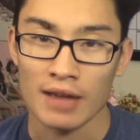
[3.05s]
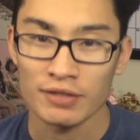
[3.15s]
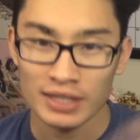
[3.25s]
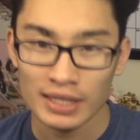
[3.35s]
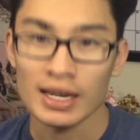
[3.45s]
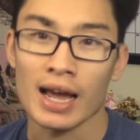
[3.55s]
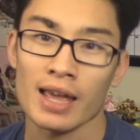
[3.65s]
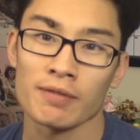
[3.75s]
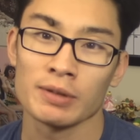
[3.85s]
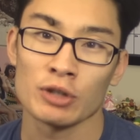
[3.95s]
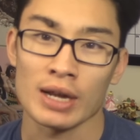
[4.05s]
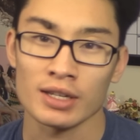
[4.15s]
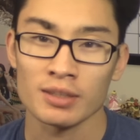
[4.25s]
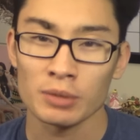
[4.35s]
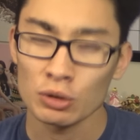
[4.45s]
I have
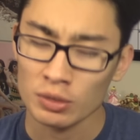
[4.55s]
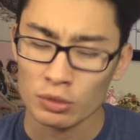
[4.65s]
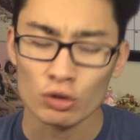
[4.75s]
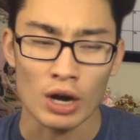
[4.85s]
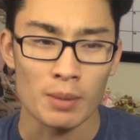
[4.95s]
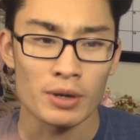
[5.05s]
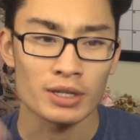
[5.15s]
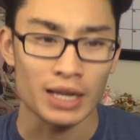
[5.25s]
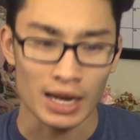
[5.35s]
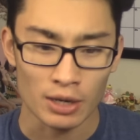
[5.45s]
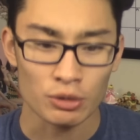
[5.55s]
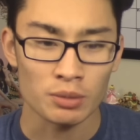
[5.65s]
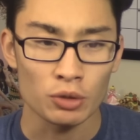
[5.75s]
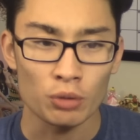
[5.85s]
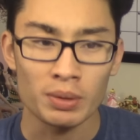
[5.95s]
attracted some new subscribers, and I know
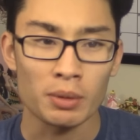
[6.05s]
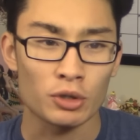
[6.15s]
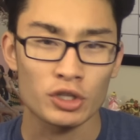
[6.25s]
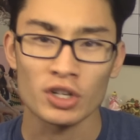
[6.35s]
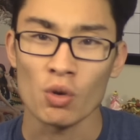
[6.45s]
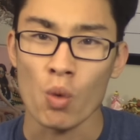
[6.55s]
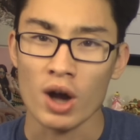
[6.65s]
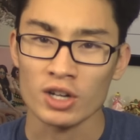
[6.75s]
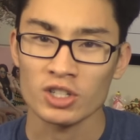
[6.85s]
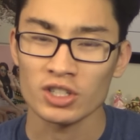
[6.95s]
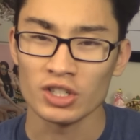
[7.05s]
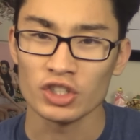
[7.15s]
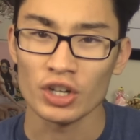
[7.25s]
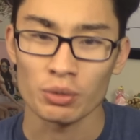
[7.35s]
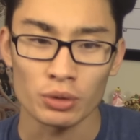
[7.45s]
some new people are just going to watch this in
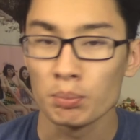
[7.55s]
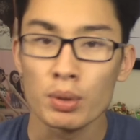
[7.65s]
general.